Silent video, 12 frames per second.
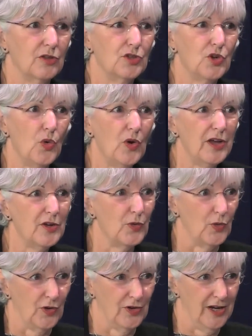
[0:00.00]
toy
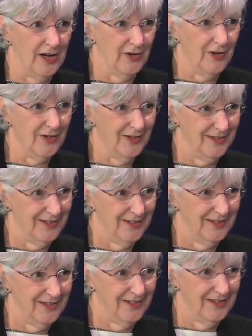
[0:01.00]
coordinator.
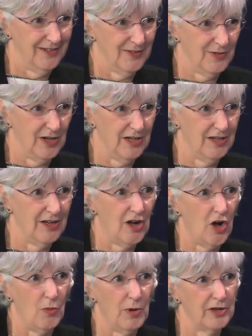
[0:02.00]
Yes. Right,
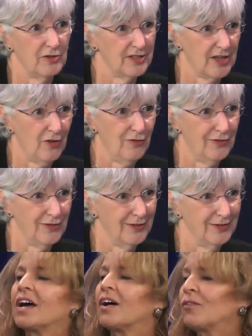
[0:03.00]
all by yourself.
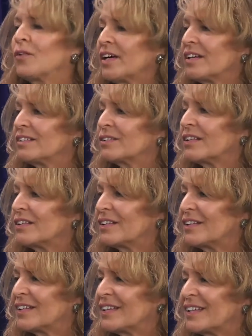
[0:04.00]
You get well, to coordinate
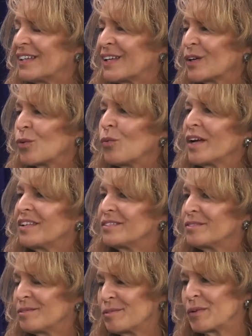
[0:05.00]
toys.
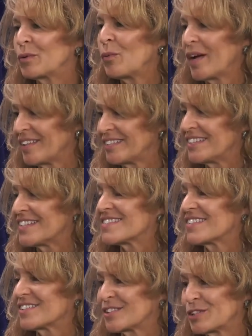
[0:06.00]
Gwen Gwen
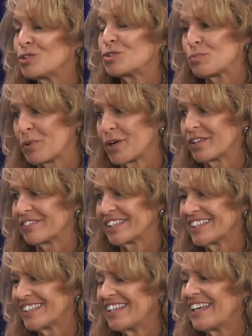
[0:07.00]
does a huge part of it.
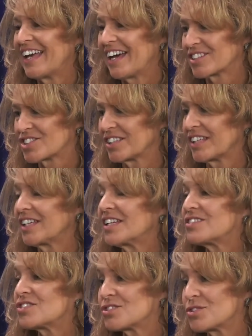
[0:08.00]
Gwen does a huge actually, part.
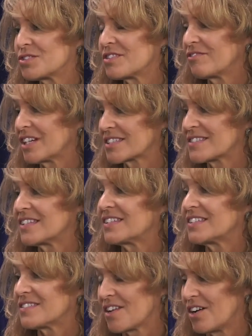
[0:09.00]
and Susan Rickson
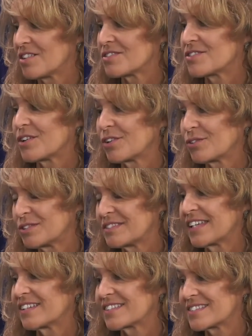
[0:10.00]
has also
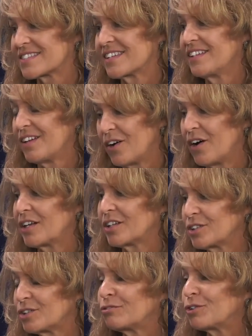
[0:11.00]
takes on a
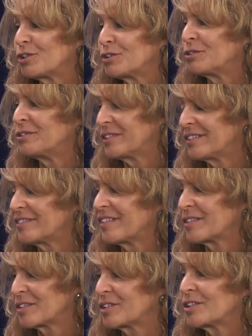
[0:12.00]
good role
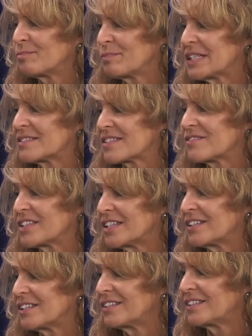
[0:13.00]
so you got good a, a good the,
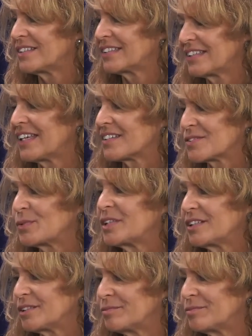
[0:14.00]
team. Any other yes, people